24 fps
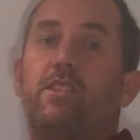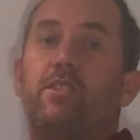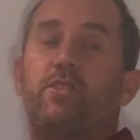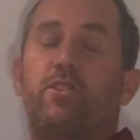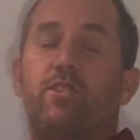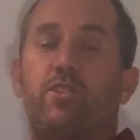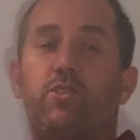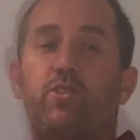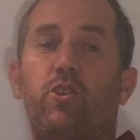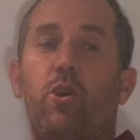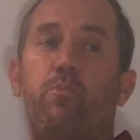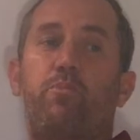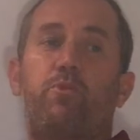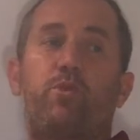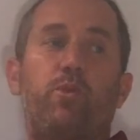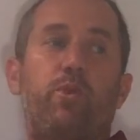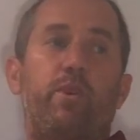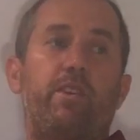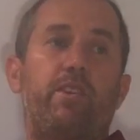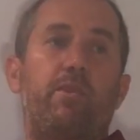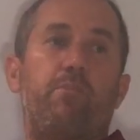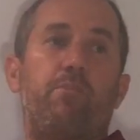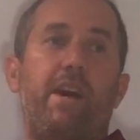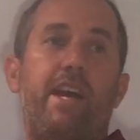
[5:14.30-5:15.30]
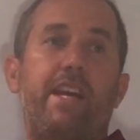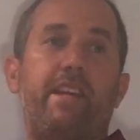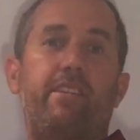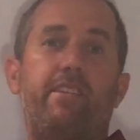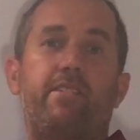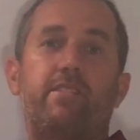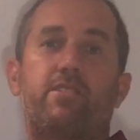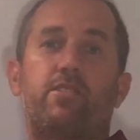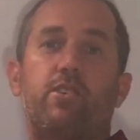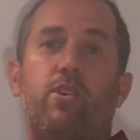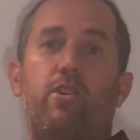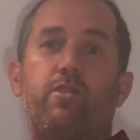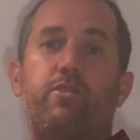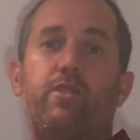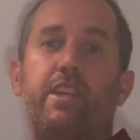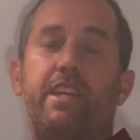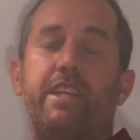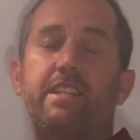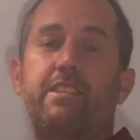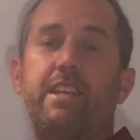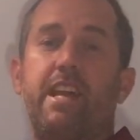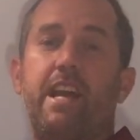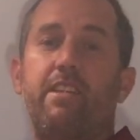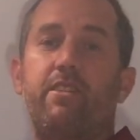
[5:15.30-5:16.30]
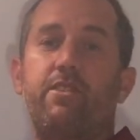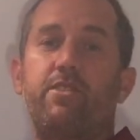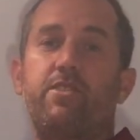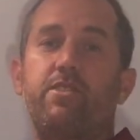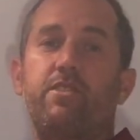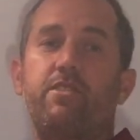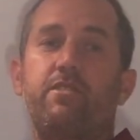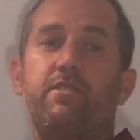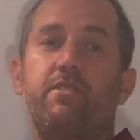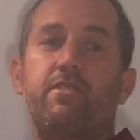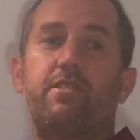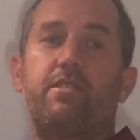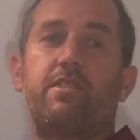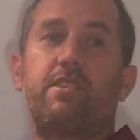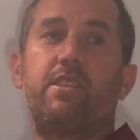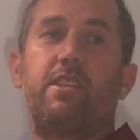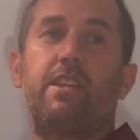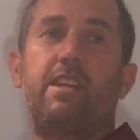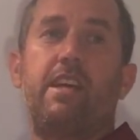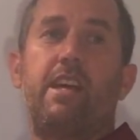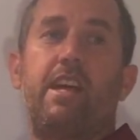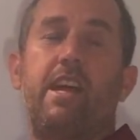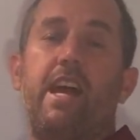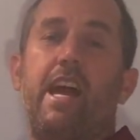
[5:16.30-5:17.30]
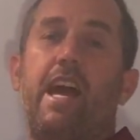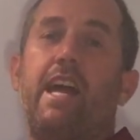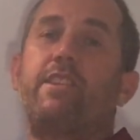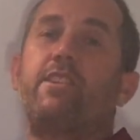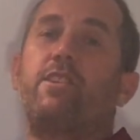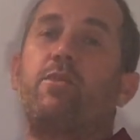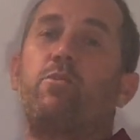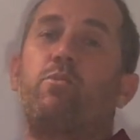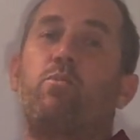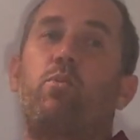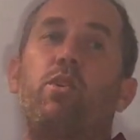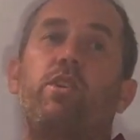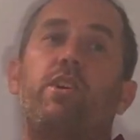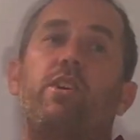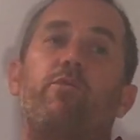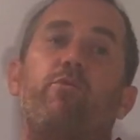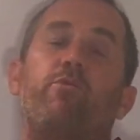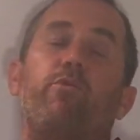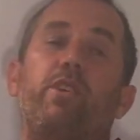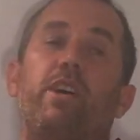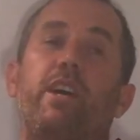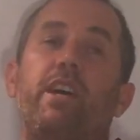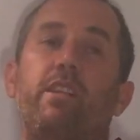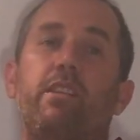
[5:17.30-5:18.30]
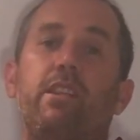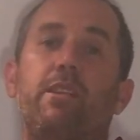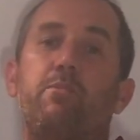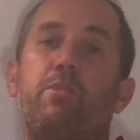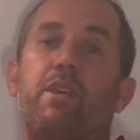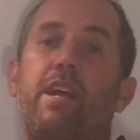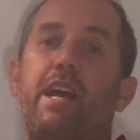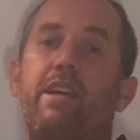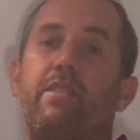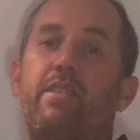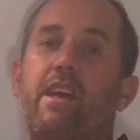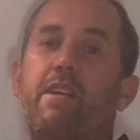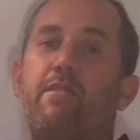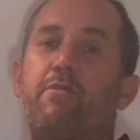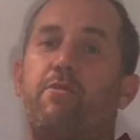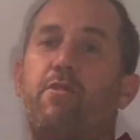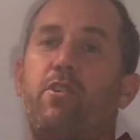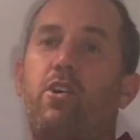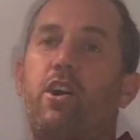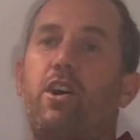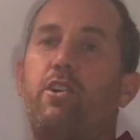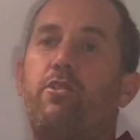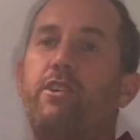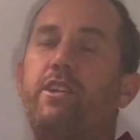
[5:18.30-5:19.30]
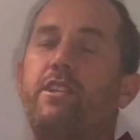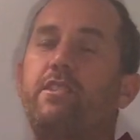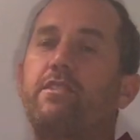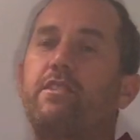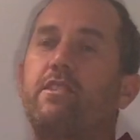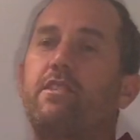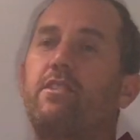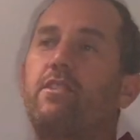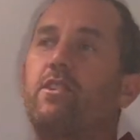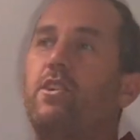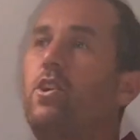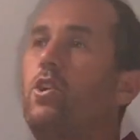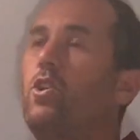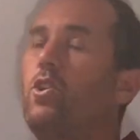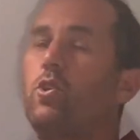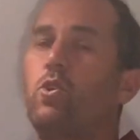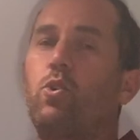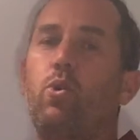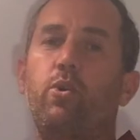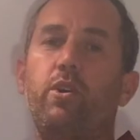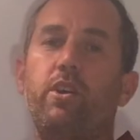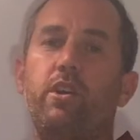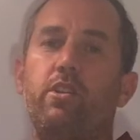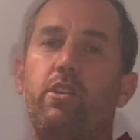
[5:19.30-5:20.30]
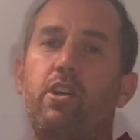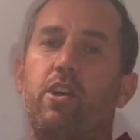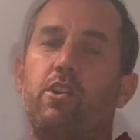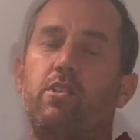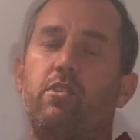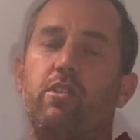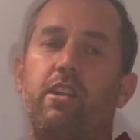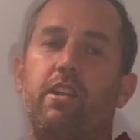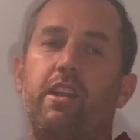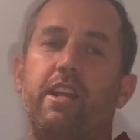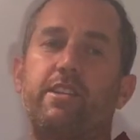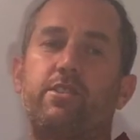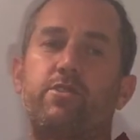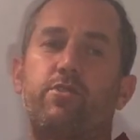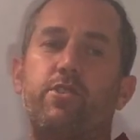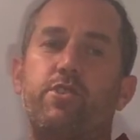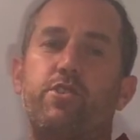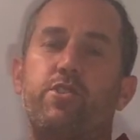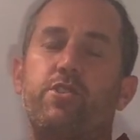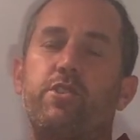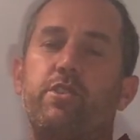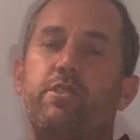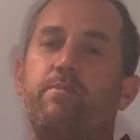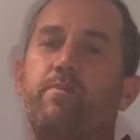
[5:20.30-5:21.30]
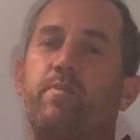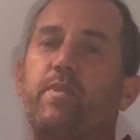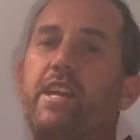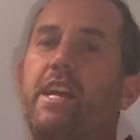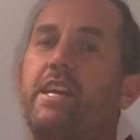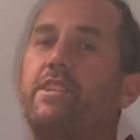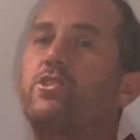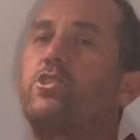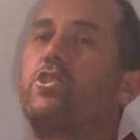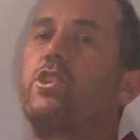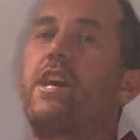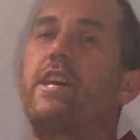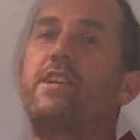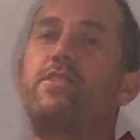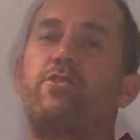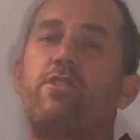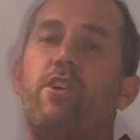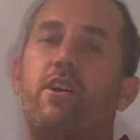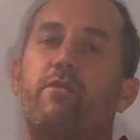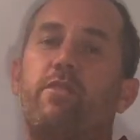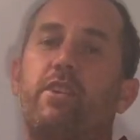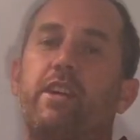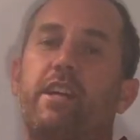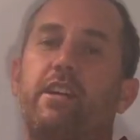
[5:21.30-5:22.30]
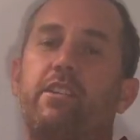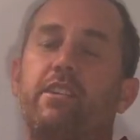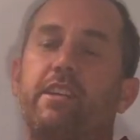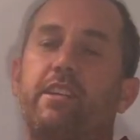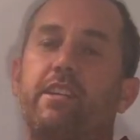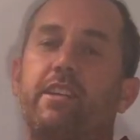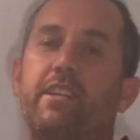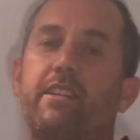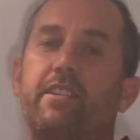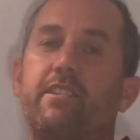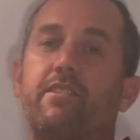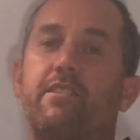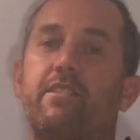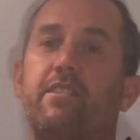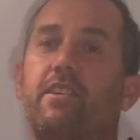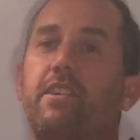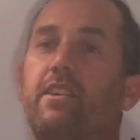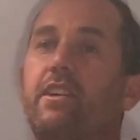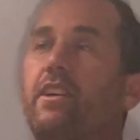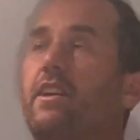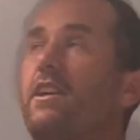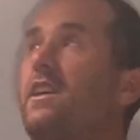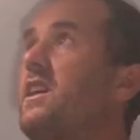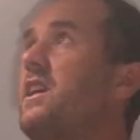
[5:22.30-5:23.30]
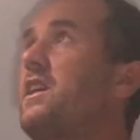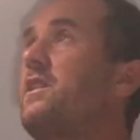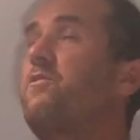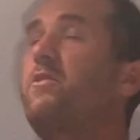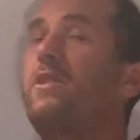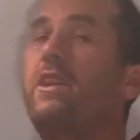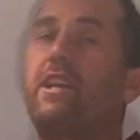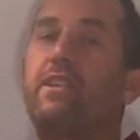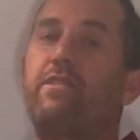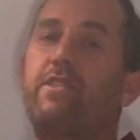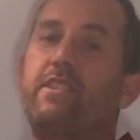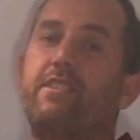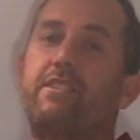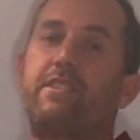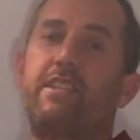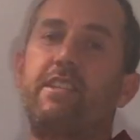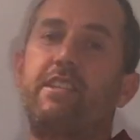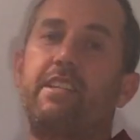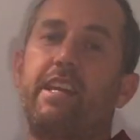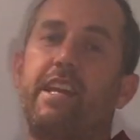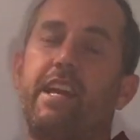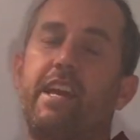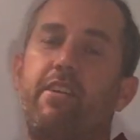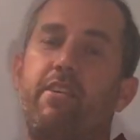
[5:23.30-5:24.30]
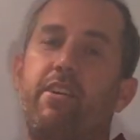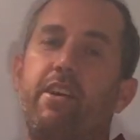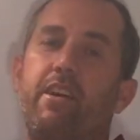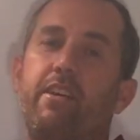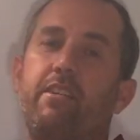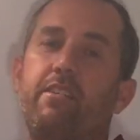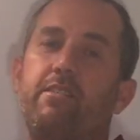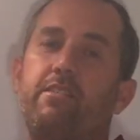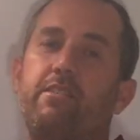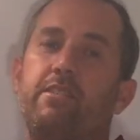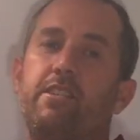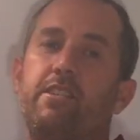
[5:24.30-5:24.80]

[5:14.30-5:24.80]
stop doing the maintenance on these halogens and you want to eliminate that fire risk, call your local electrician and change over to LEDs. If you're in the Sydney area,